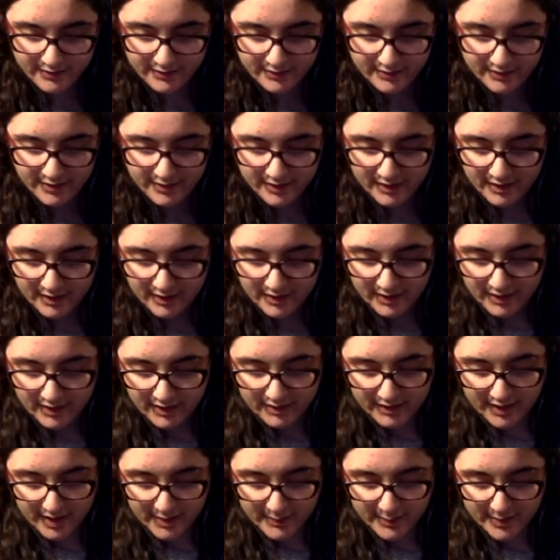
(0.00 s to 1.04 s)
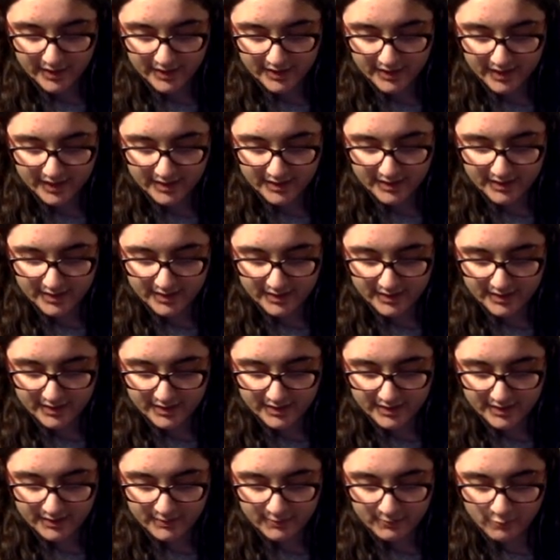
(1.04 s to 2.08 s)
that I'm excited to
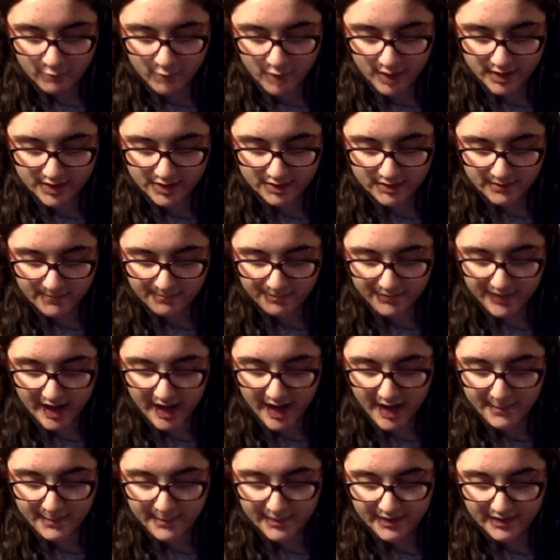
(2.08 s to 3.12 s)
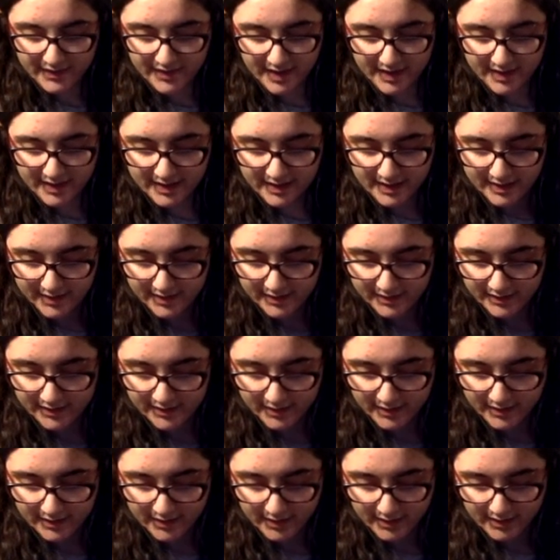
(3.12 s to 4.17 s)
watch app settings is under
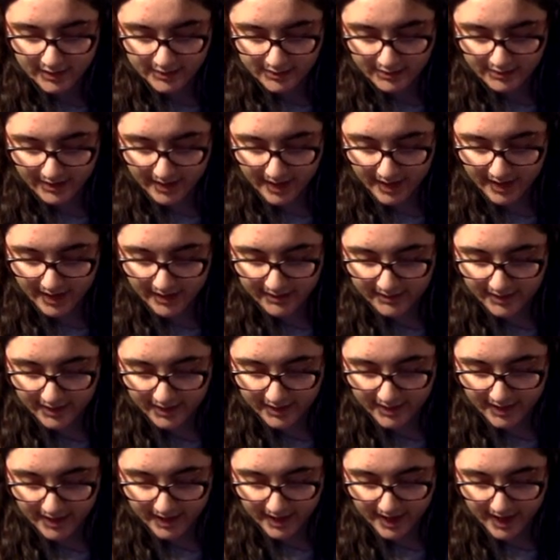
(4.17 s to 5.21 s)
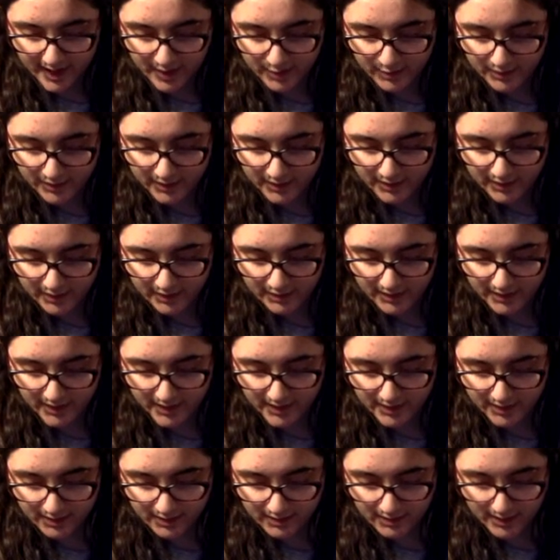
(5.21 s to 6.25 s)
that, and then account, legal,
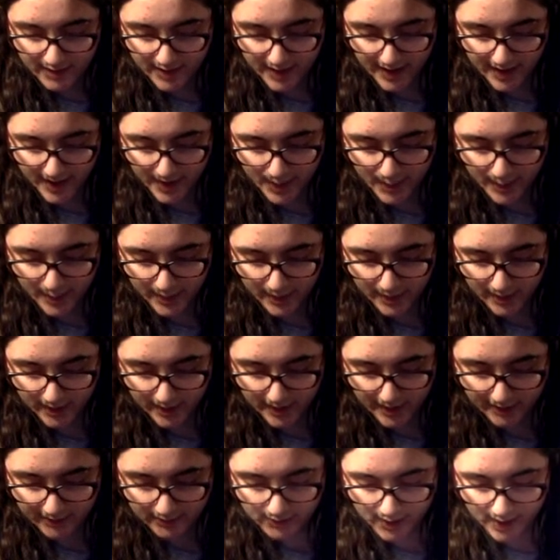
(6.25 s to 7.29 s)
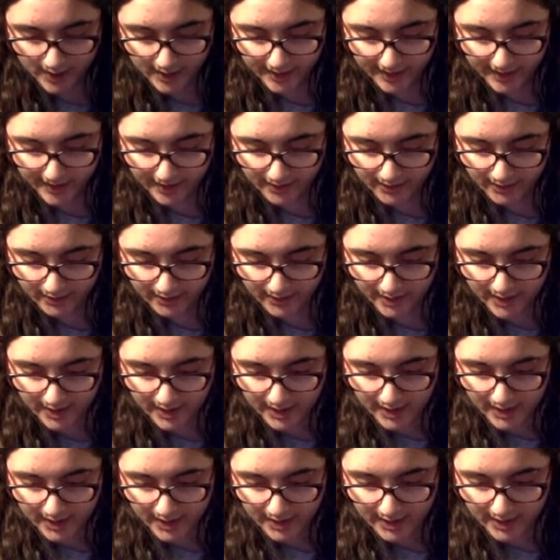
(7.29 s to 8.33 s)
help, and log out.
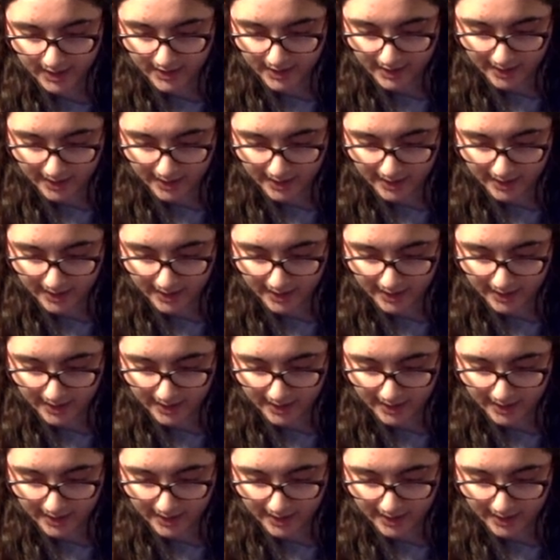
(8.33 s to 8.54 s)
And